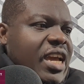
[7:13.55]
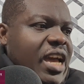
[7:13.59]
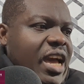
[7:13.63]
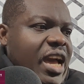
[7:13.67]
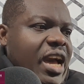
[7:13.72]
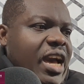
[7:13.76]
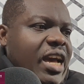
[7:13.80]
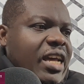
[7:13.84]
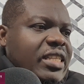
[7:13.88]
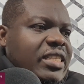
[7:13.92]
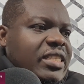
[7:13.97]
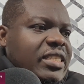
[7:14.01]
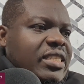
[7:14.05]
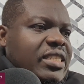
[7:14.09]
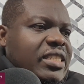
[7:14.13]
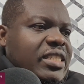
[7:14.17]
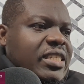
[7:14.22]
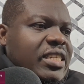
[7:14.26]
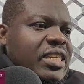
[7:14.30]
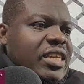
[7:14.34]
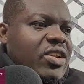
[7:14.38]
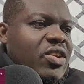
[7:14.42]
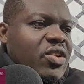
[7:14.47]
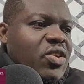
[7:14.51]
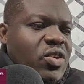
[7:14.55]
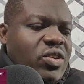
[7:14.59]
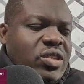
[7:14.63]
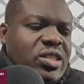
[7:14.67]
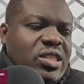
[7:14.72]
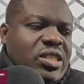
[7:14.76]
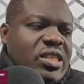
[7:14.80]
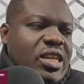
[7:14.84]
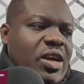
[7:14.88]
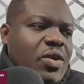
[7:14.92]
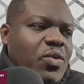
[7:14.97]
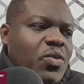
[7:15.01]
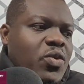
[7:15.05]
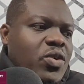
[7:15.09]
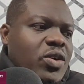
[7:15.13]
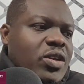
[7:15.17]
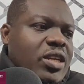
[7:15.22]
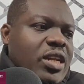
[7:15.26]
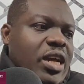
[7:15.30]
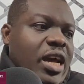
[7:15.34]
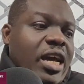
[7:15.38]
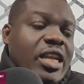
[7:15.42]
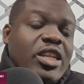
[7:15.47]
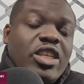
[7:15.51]
And they lost that
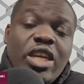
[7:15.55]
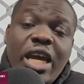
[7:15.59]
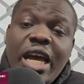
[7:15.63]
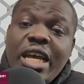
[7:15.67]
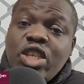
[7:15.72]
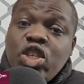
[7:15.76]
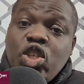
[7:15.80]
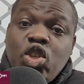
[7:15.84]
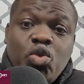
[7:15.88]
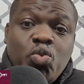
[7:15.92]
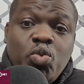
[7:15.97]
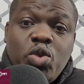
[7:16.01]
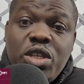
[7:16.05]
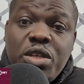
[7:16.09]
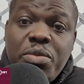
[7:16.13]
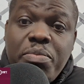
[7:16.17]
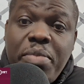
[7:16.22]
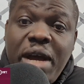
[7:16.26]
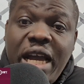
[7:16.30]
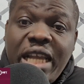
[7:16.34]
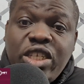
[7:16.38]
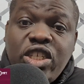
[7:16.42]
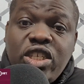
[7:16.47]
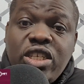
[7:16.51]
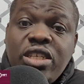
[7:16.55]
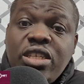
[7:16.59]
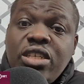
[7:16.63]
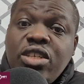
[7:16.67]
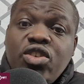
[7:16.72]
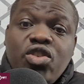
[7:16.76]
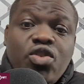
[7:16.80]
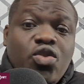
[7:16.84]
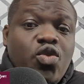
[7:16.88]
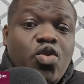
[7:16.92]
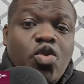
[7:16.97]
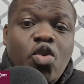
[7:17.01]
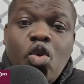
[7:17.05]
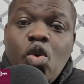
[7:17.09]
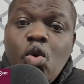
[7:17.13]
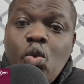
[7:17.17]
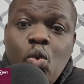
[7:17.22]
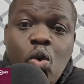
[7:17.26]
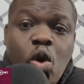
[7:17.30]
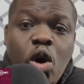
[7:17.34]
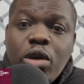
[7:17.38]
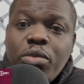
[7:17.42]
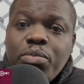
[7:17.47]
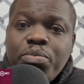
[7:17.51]
one. And as you would imagine, no
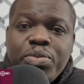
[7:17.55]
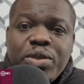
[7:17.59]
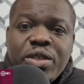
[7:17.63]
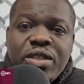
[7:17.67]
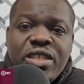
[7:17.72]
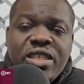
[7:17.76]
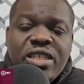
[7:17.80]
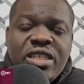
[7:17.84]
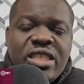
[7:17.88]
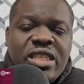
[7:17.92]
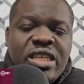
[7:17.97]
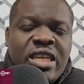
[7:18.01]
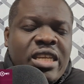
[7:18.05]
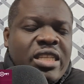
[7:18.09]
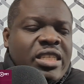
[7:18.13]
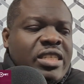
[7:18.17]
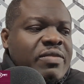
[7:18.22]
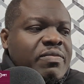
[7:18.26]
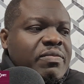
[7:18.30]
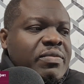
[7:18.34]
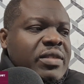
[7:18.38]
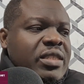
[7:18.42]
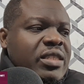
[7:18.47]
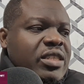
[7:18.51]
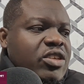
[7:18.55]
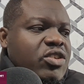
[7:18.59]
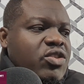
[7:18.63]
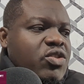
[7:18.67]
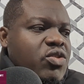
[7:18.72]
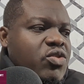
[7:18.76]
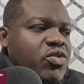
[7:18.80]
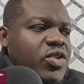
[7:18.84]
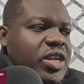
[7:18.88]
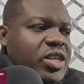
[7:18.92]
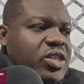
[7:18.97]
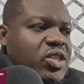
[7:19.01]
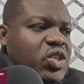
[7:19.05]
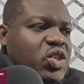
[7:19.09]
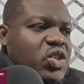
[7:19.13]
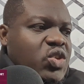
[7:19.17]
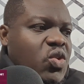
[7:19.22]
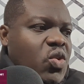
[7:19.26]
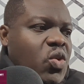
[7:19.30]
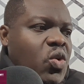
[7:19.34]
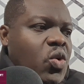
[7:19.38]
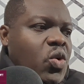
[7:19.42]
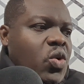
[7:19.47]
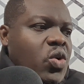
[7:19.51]
one predicted the correct
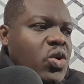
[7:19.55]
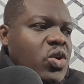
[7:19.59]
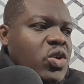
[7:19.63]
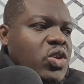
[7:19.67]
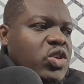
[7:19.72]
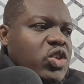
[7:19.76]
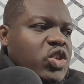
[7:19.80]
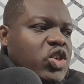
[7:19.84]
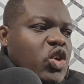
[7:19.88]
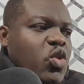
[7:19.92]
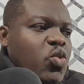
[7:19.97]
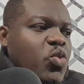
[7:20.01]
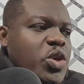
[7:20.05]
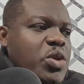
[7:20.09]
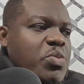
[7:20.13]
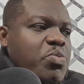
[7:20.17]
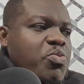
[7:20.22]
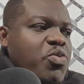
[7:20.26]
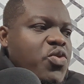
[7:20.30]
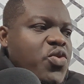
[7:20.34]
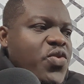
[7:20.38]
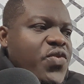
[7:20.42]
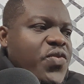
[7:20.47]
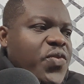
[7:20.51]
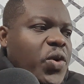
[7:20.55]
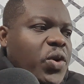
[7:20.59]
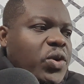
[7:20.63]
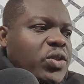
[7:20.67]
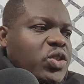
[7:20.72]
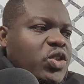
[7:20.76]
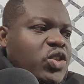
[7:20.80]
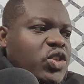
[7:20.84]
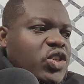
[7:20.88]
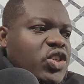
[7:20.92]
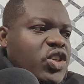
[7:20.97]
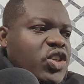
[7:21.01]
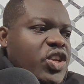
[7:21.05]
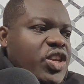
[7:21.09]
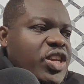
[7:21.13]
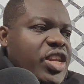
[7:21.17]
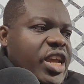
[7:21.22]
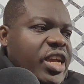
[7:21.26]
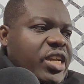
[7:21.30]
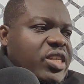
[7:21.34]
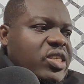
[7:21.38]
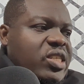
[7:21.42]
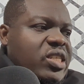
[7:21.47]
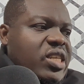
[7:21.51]
score. So we move on to the
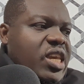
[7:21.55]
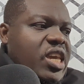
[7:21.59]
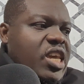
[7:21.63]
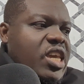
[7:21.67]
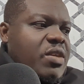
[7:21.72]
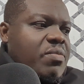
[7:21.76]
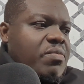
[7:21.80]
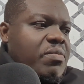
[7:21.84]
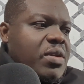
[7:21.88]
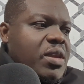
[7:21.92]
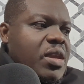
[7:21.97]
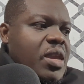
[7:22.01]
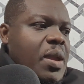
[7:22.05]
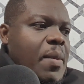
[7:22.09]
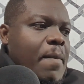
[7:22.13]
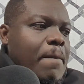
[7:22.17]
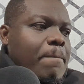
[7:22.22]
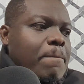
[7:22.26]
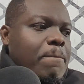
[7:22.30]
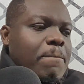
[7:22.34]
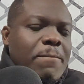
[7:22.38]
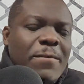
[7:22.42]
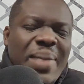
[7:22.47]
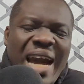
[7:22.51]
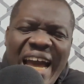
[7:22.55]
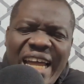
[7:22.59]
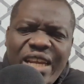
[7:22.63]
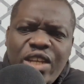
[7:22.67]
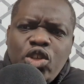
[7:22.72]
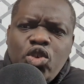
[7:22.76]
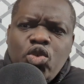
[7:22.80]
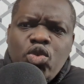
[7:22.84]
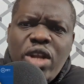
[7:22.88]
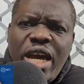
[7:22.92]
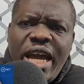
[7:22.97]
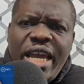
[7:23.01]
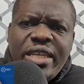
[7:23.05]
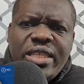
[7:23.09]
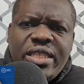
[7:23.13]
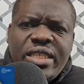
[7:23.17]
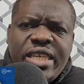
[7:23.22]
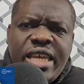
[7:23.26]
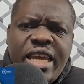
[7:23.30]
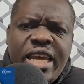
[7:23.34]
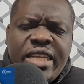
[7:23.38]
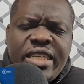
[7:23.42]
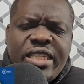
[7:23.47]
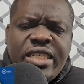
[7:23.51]
next game. Man
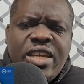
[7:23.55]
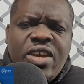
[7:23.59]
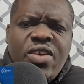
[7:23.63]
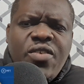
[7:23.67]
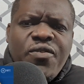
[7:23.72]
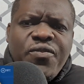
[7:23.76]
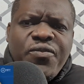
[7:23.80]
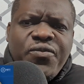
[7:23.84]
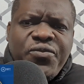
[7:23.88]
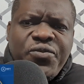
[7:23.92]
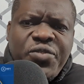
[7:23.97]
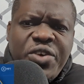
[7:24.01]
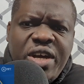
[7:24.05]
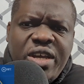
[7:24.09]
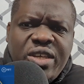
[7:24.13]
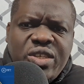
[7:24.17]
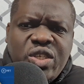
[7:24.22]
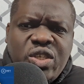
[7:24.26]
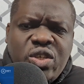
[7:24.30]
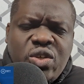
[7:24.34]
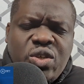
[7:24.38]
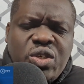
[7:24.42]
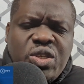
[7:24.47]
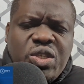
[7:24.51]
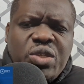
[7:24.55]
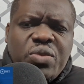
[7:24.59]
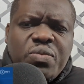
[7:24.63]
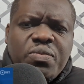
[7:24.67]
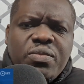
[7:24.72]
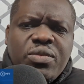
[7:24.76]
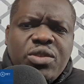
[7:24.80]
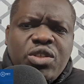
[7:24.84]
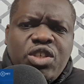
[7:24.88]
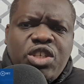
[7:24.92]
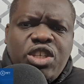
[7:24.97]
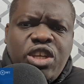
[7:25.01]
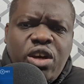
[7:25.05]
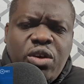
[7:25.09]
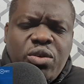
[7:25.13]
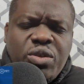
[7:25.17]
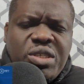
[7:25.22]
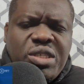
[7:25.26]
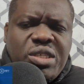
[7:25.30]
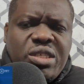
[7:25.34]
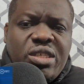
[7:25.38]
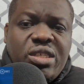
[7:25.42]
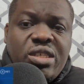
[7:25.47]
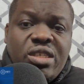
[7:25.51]
United versus
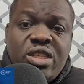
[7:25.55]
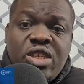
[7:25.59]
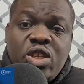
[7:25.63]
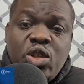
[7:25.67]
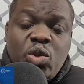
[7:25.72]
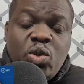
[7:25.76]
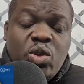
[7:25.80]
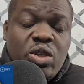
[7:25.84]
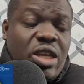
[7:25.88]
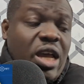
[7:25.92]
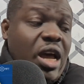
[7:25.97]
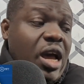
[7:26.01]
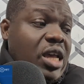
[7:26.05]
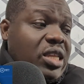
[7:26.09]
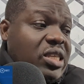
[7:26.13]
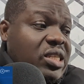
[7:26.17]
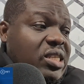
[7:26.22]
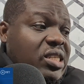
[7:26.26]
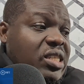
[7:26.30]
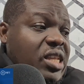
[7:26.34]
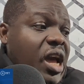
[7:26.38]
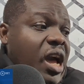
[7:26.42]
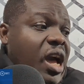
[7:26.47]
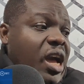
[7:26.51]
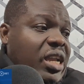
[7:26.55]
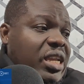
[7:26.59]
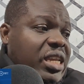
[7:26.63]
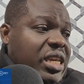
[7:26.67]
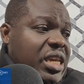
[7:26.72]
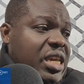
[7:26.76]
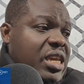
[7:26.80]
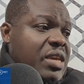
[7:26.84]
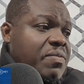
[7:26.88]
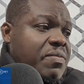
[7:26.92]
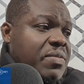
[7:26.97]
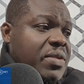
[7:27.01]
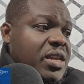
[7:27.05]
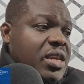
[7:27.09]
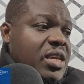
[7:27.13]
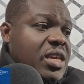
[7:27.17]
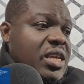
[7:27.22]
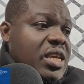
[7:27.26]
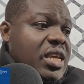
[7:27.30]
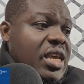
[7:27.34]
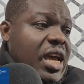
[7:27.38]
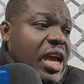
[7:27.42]
Chelsea. This was our star game.